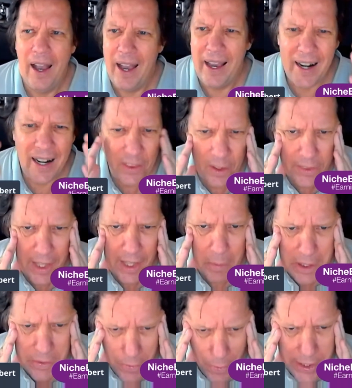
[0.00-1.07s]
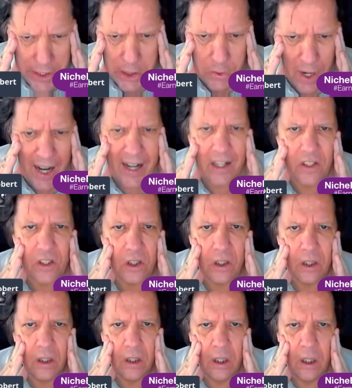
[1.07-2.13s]
And I thought that was very strange.
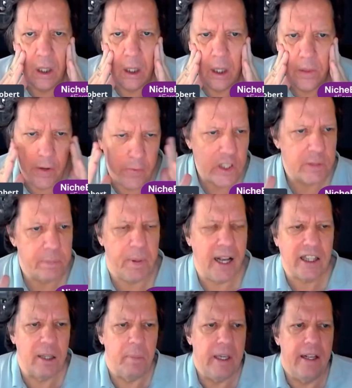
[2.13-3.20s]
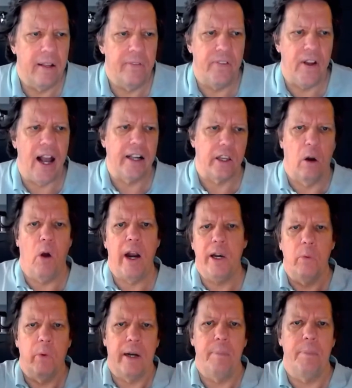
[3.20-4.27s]
They respected me to the fact that, oh, I didn't
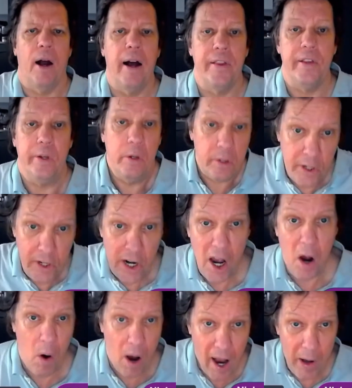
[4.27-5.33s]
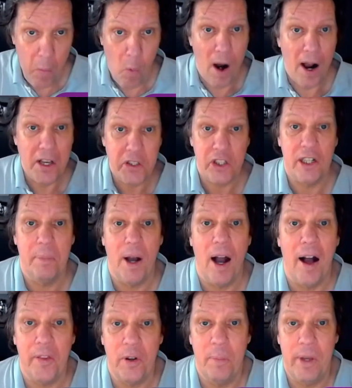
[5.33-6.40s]
want to bother you. No, I want you to
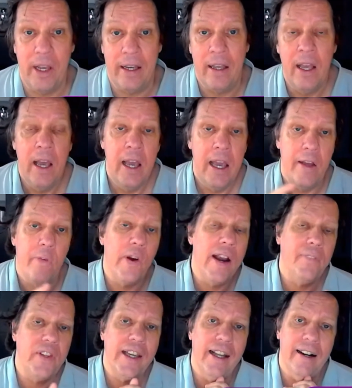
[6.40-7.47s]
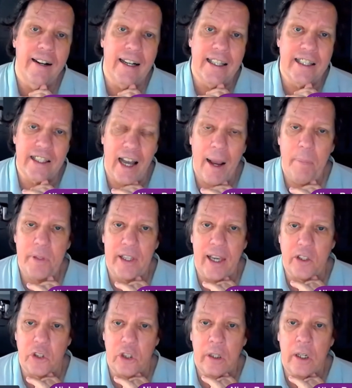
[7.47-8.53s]
bother me. If we have to get on a Skype
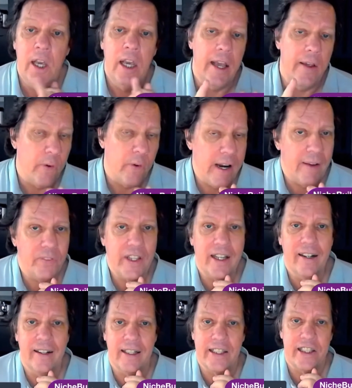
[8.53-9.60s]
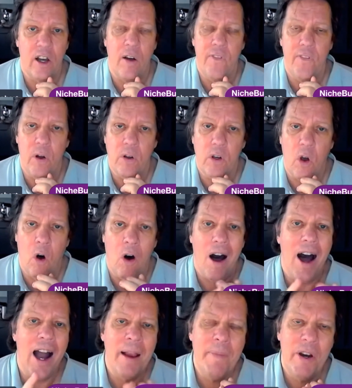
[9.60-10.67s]
session, if we have to get on a cell phone call,
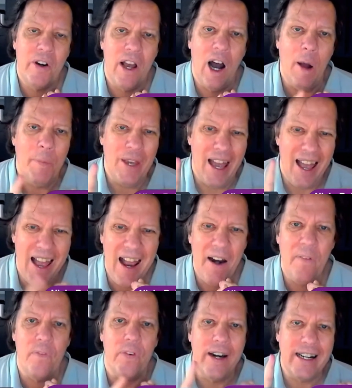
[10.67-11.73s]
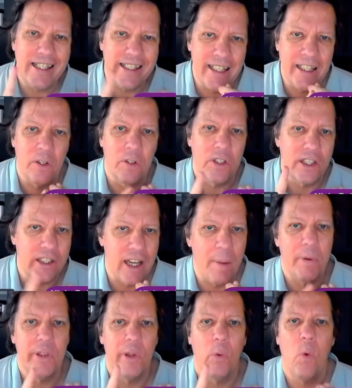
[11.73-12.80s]
I'm here to help you every single step
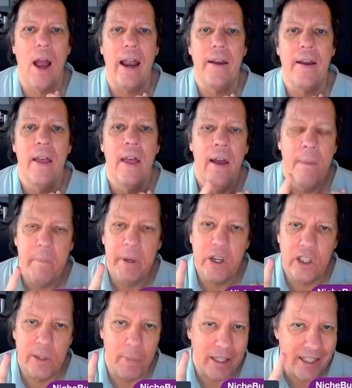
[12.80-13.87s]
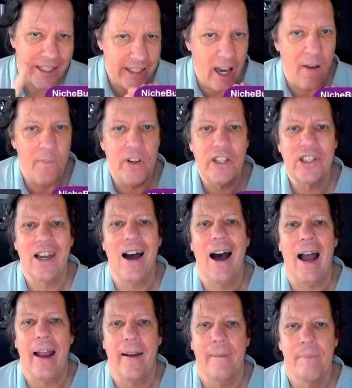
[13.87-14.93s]
of the way because I'm a selfish
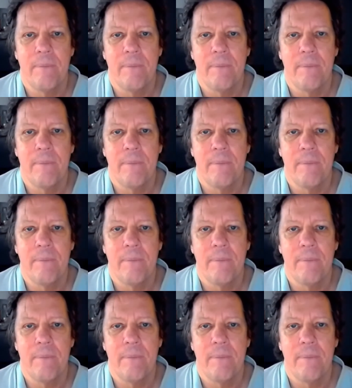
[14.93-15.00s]
guy.